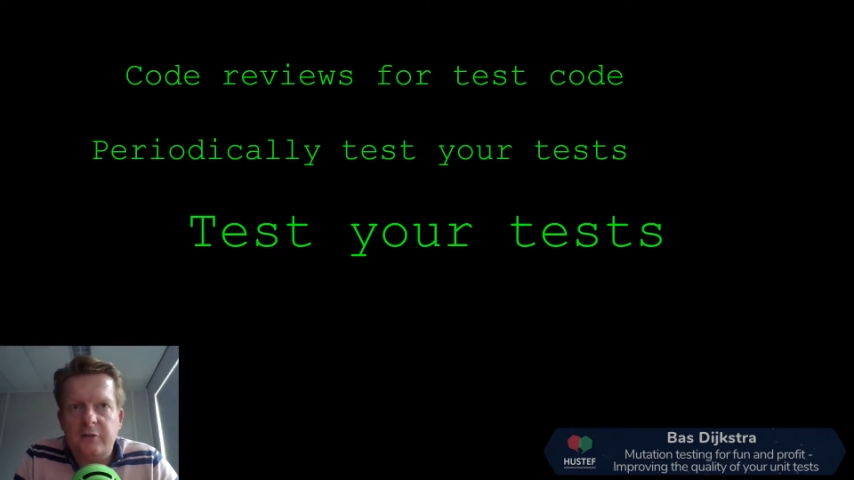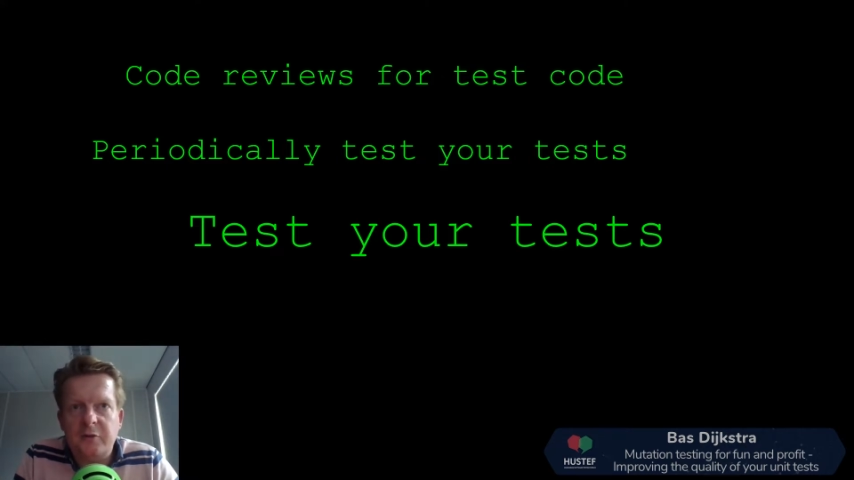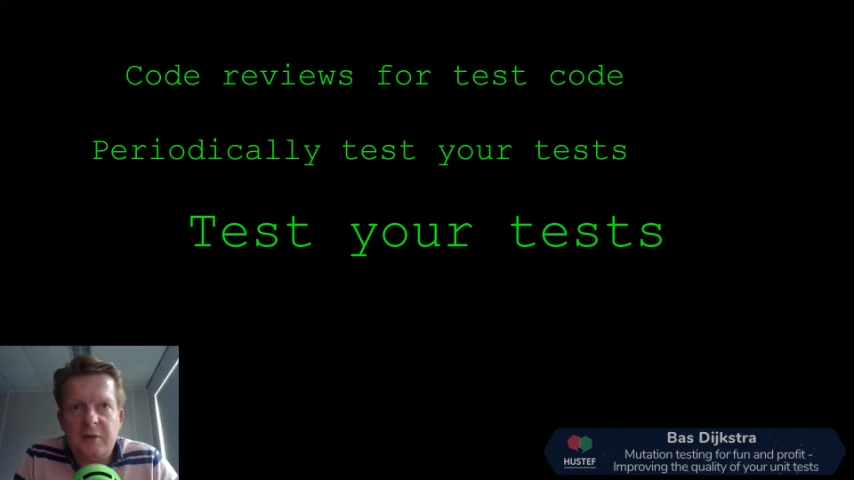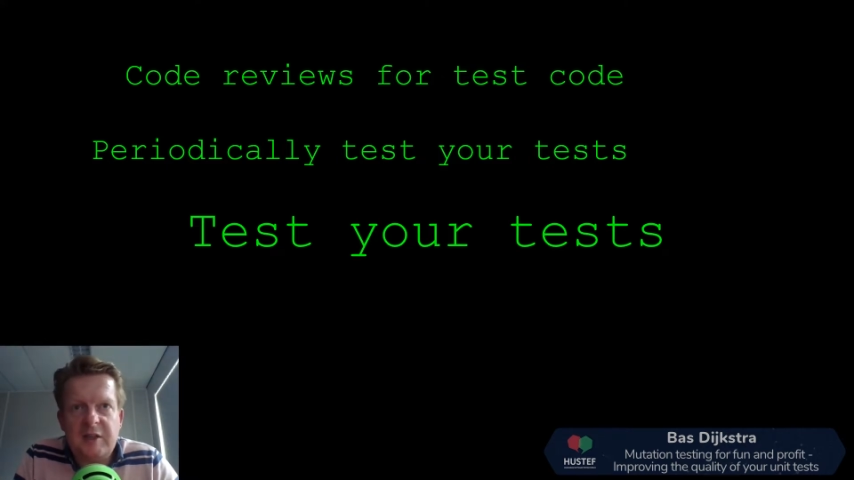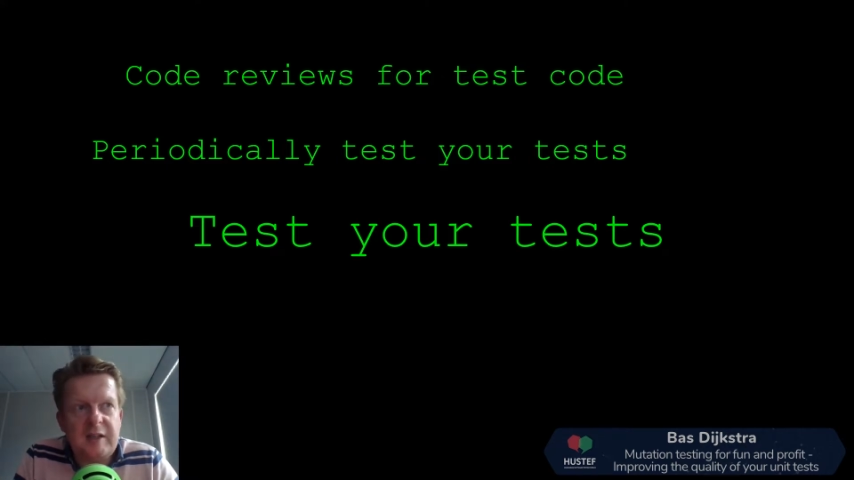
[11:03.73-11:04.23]

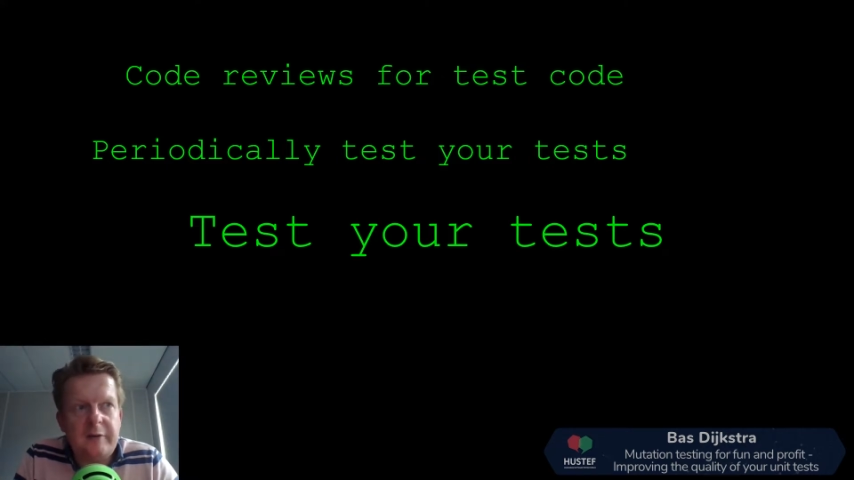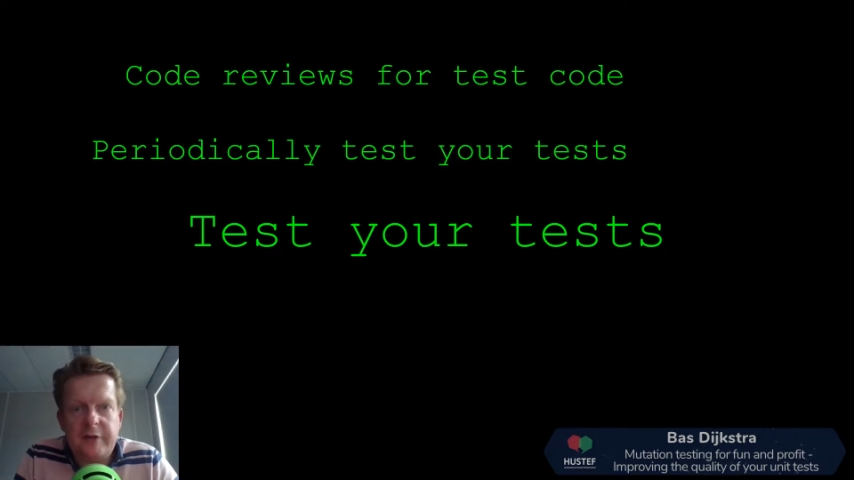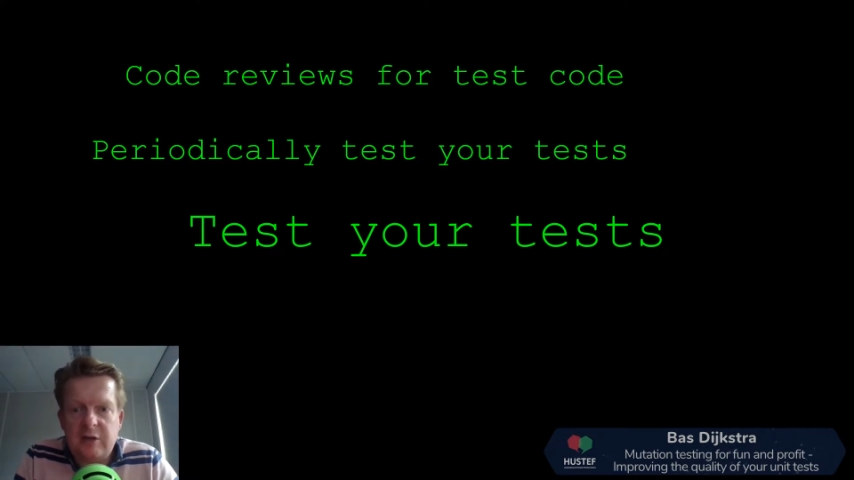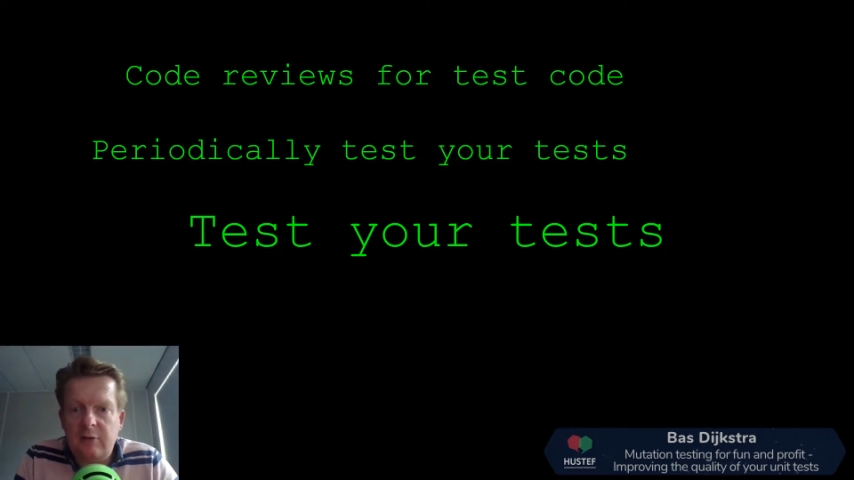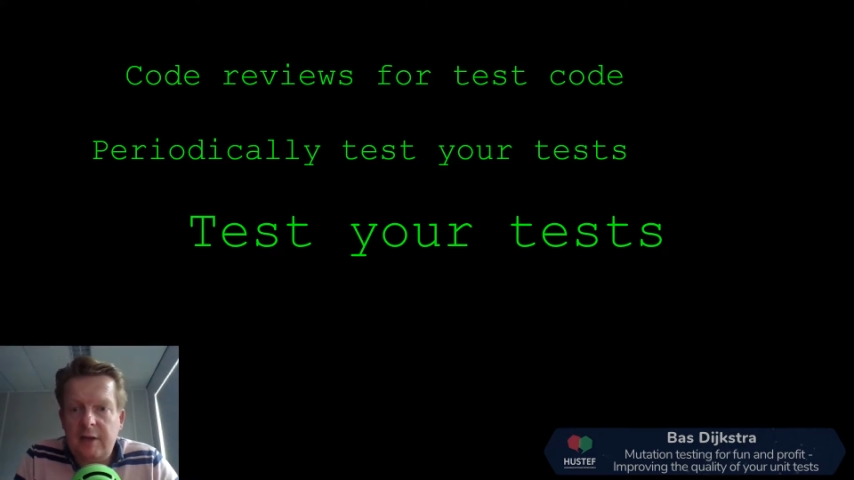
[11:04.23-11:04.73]
do this
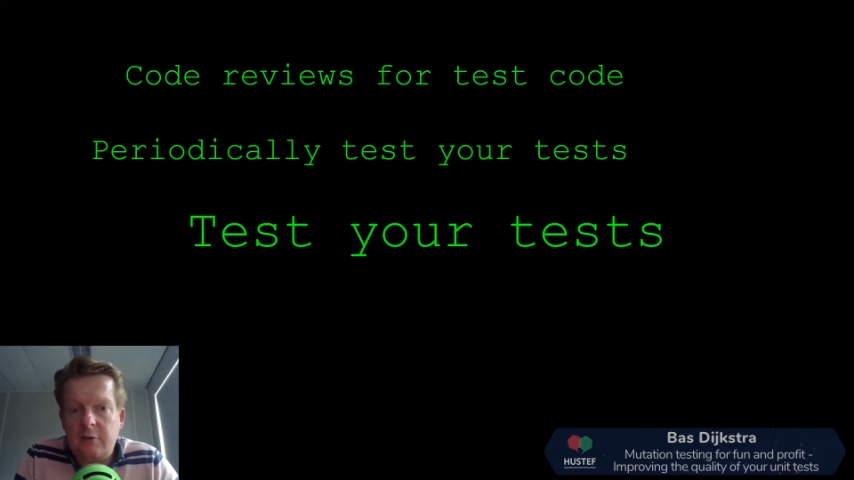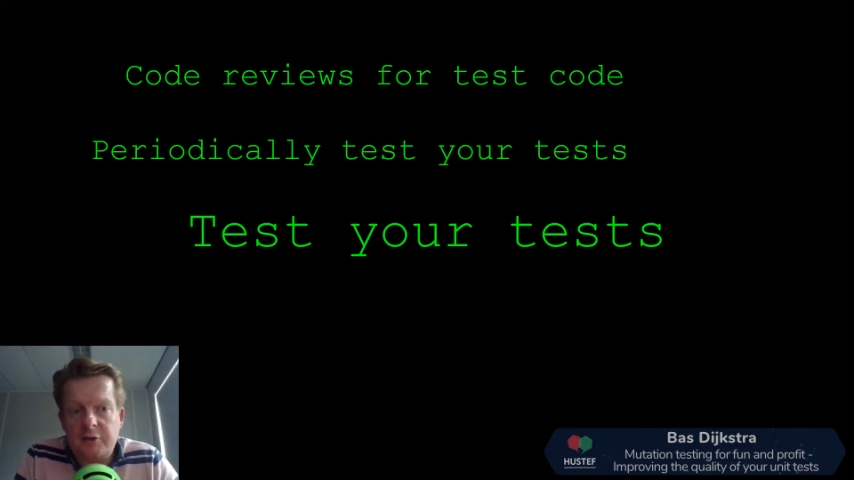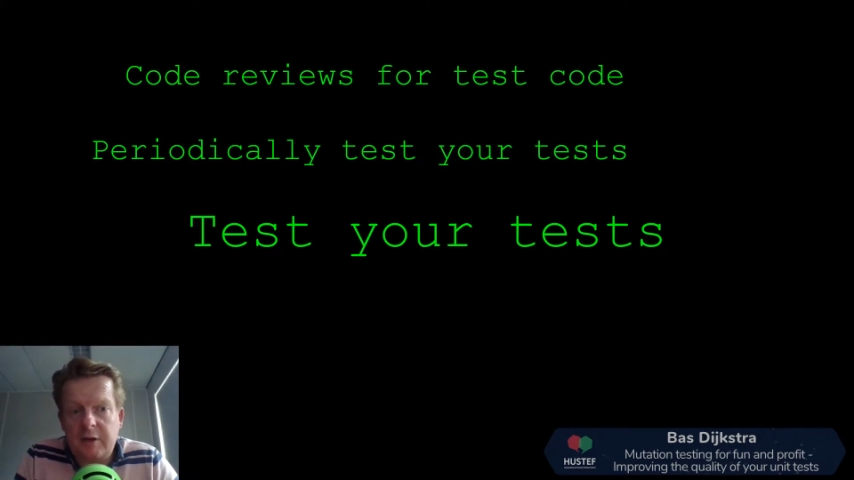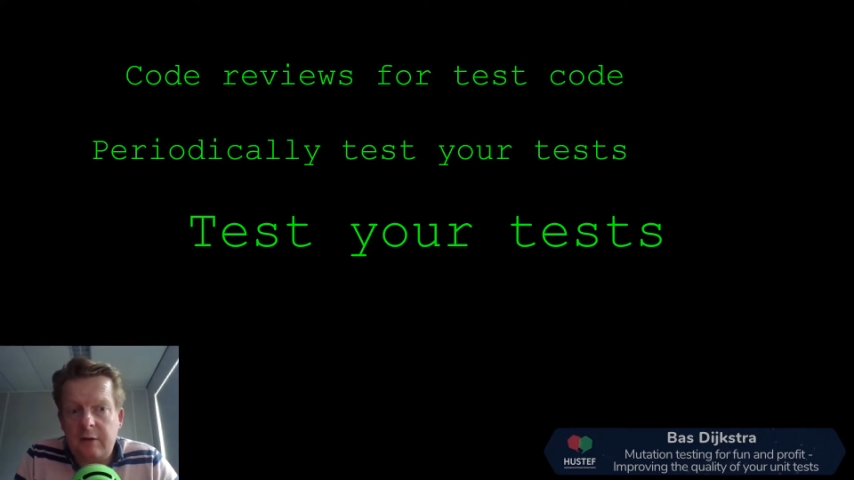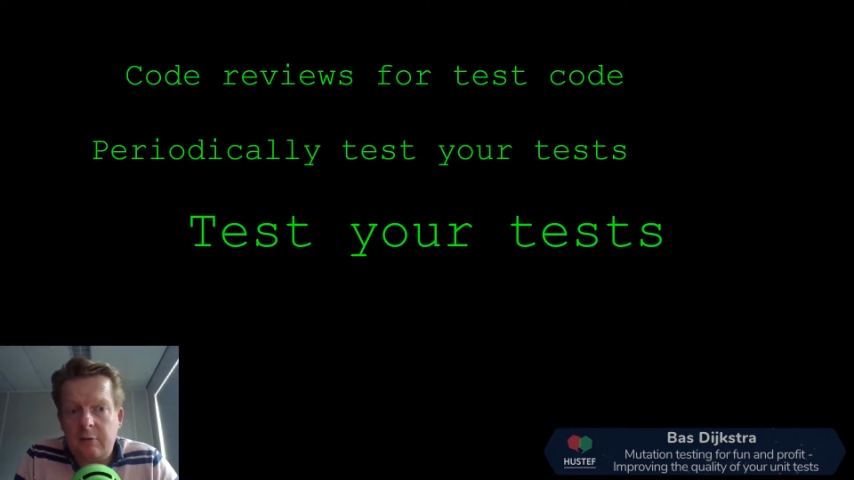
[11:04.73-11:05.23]
individually
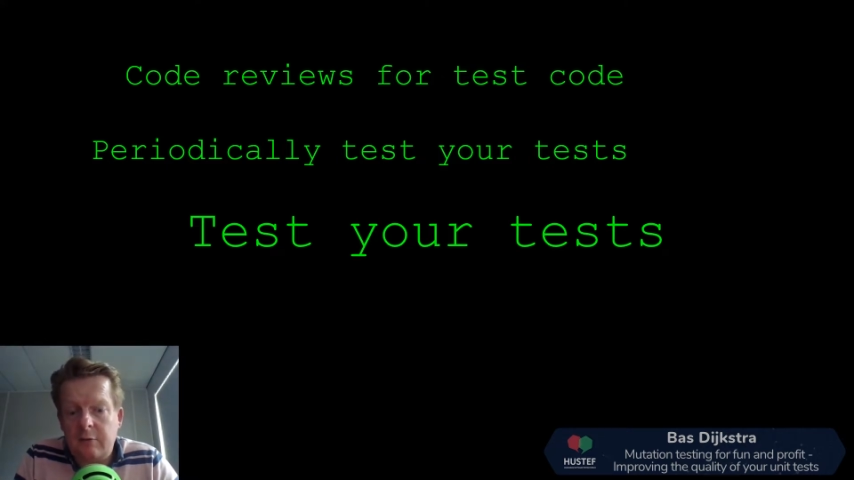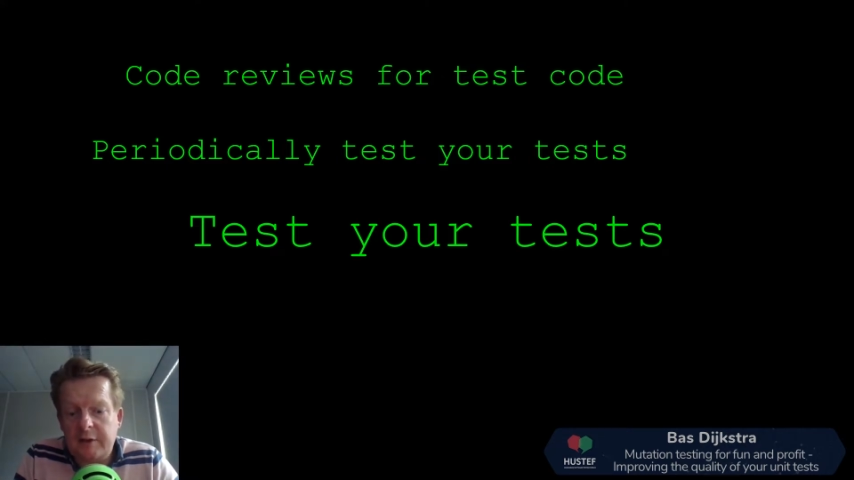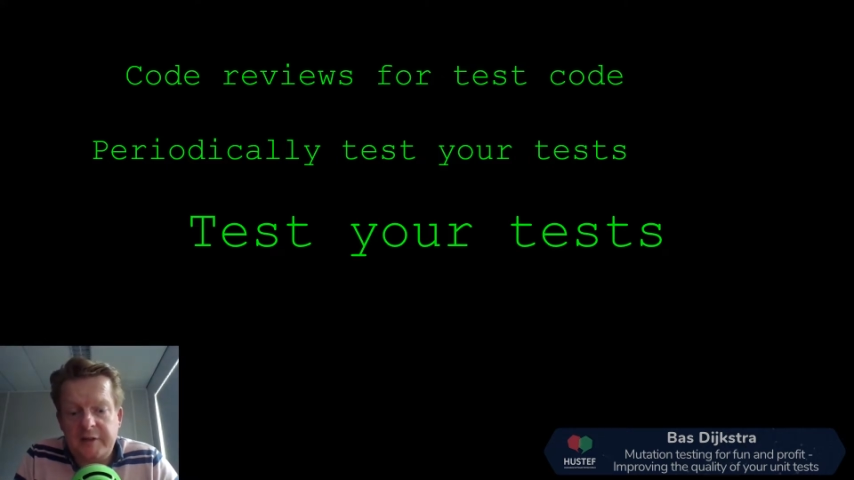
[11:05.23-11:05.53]
or